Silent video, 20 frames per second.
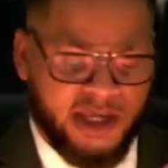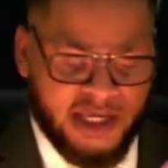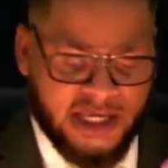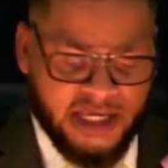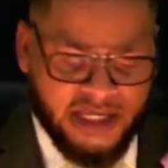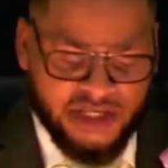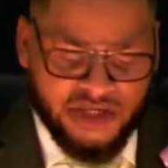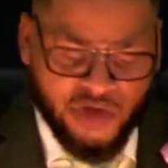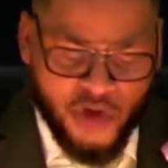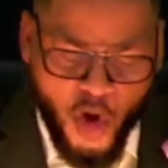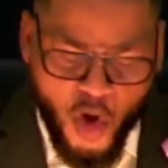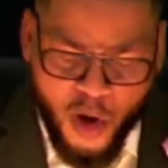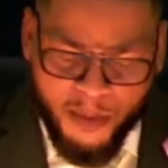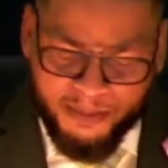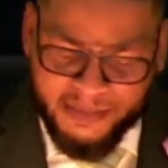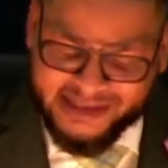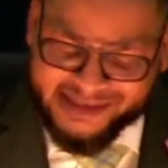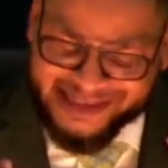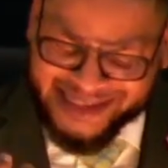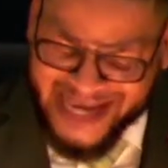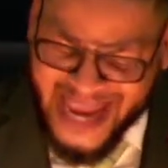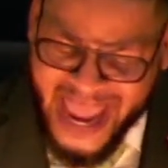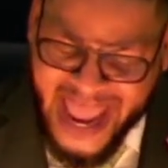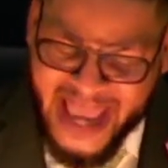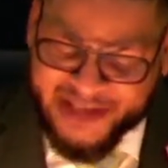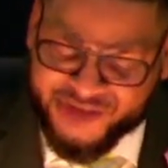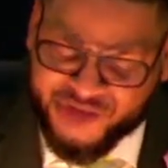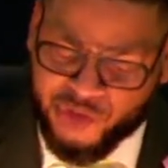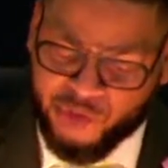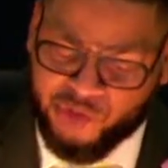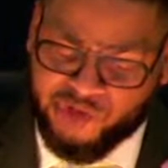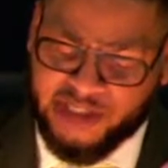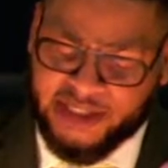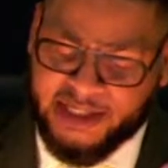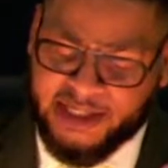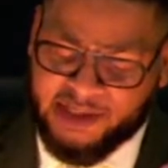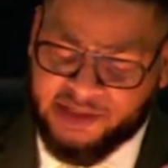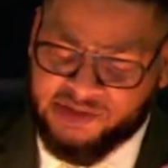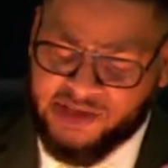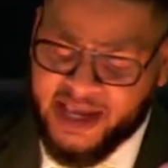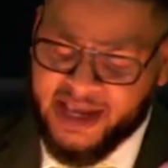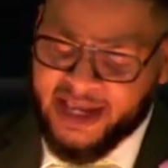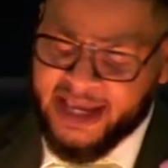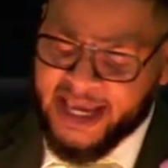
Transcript: enormous casualties